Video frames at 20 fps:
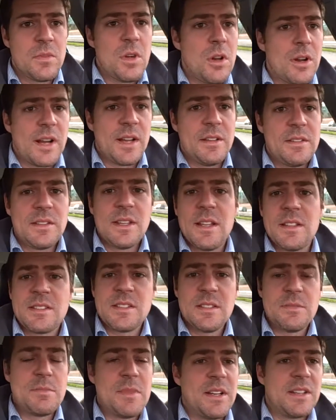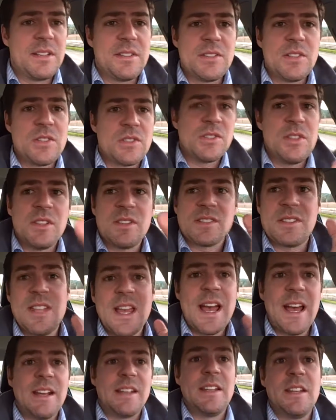All right, that's it. My decision is
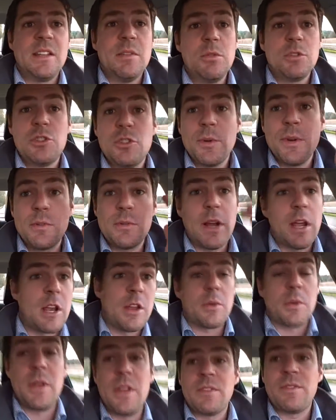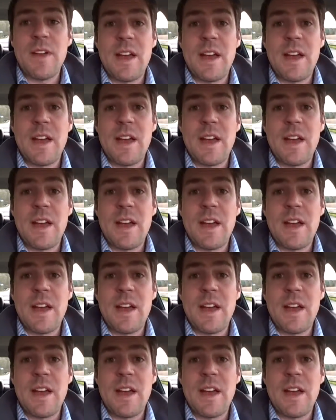that, and he would do it right away.